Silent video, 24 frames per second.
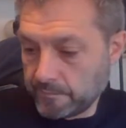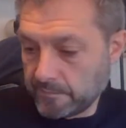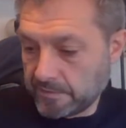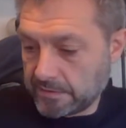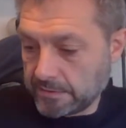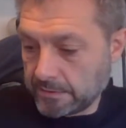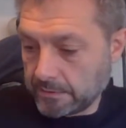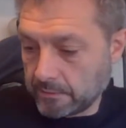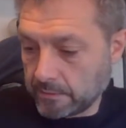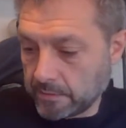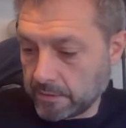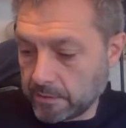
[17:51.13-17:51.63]

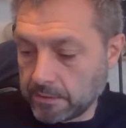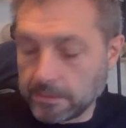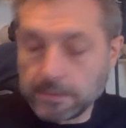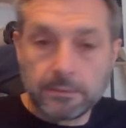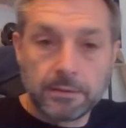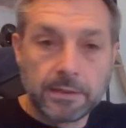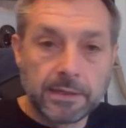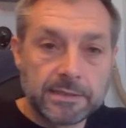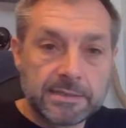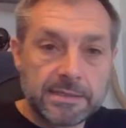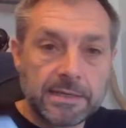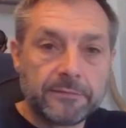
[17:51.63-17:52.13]
So, you know,
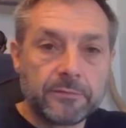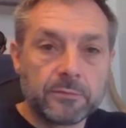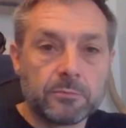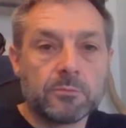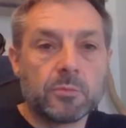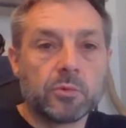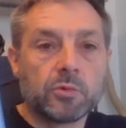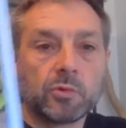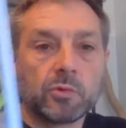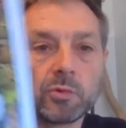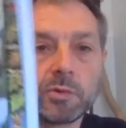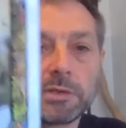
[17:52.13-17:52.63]
it's even
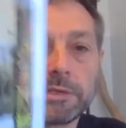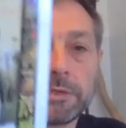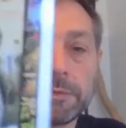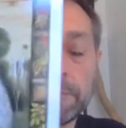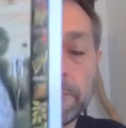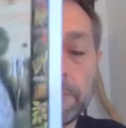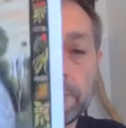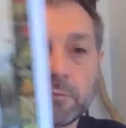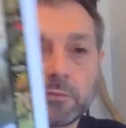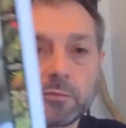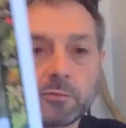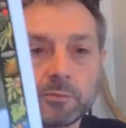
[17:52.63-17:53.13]
more leap
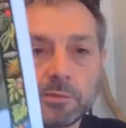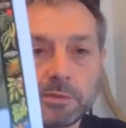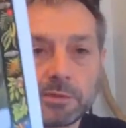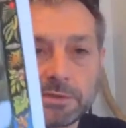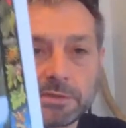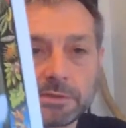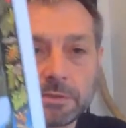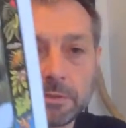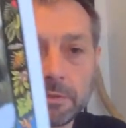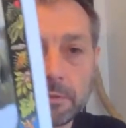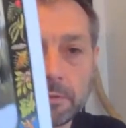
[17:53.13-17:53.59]
forwards,